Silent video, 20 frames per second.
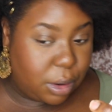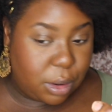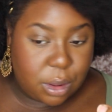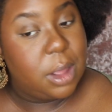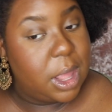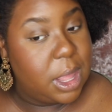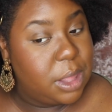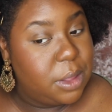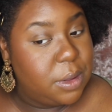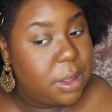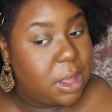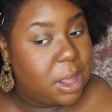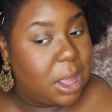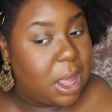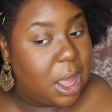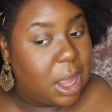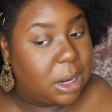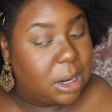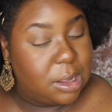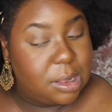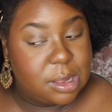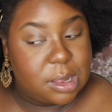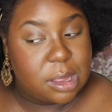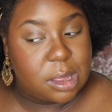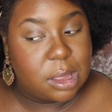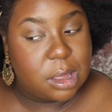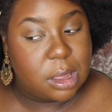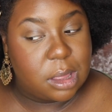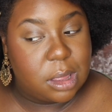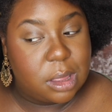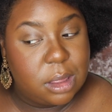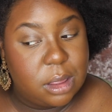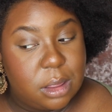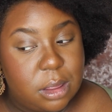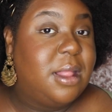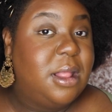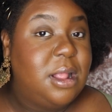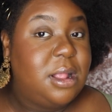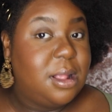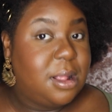Okay, you can kind of see
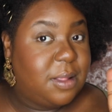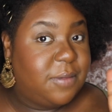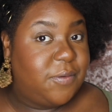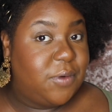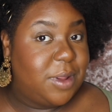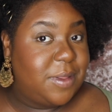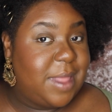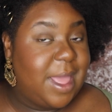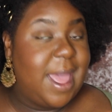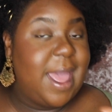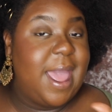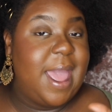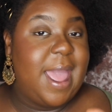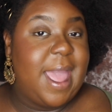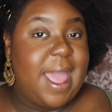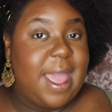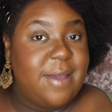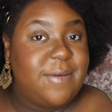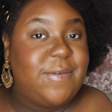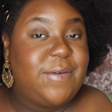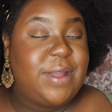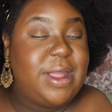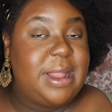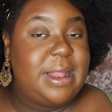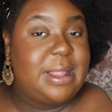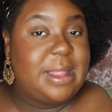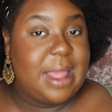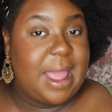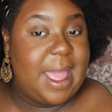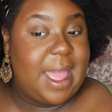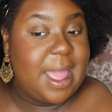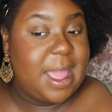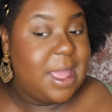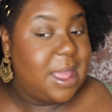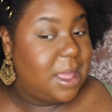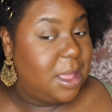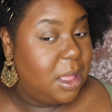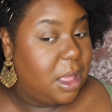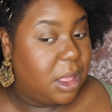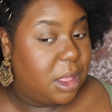it. This is for that
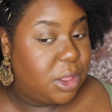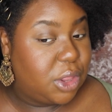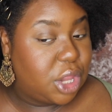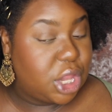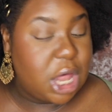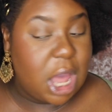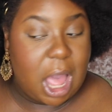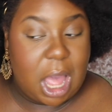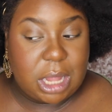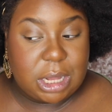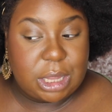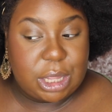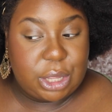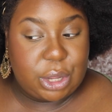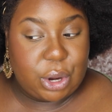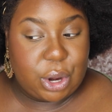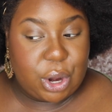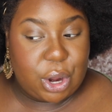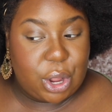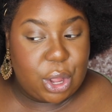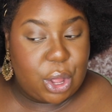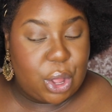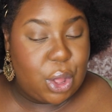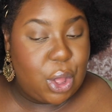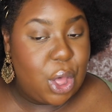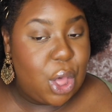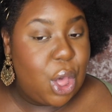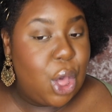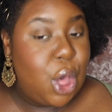everyday chocolate girl